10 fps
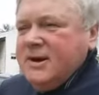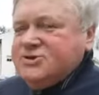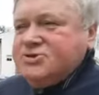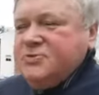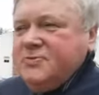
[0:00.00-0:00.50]

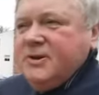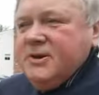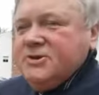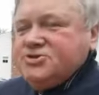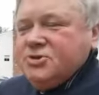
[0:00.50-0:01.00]
SUV.
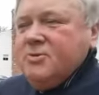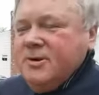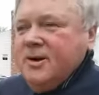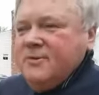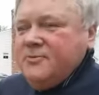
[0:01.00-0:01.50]
And sure
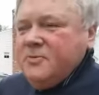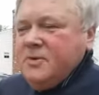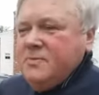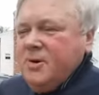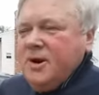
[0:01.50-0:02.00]
enough,
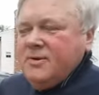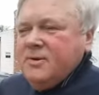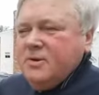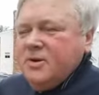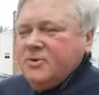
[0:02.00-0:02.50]
we bought
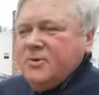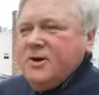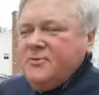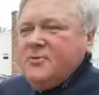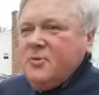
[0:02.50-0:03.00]

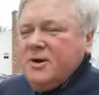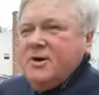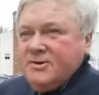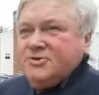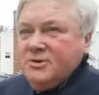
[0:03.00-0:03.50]
3 or 4,
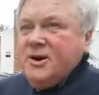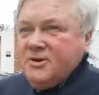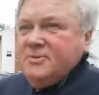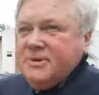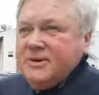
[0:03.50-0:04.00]
and it turned
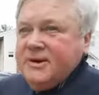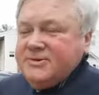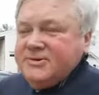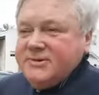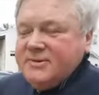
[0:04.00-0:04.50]
out to be the
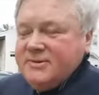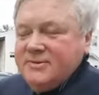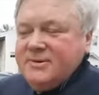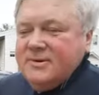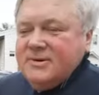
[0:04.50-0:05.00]
next
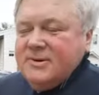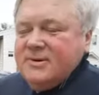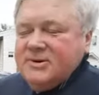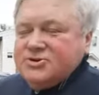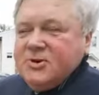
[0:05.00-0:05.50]

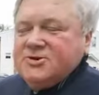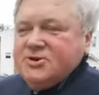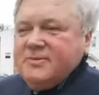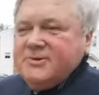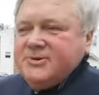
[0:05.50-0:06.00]
stretch
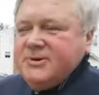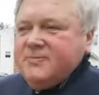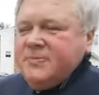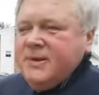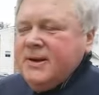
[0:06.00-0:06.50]
limousine.
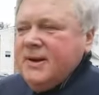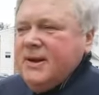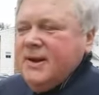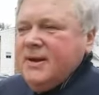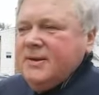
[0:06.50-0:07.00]

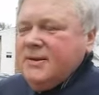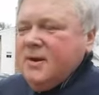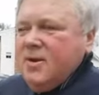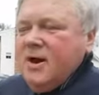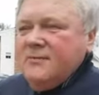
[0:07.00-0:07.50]
And
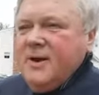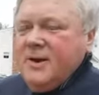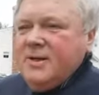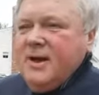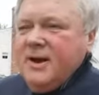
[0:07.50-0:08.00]
a lot of our
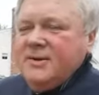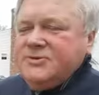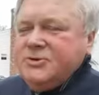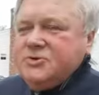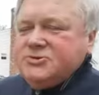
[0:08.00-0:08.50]

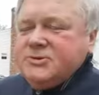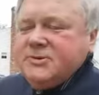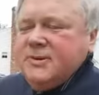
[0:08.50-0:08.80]
clients use it.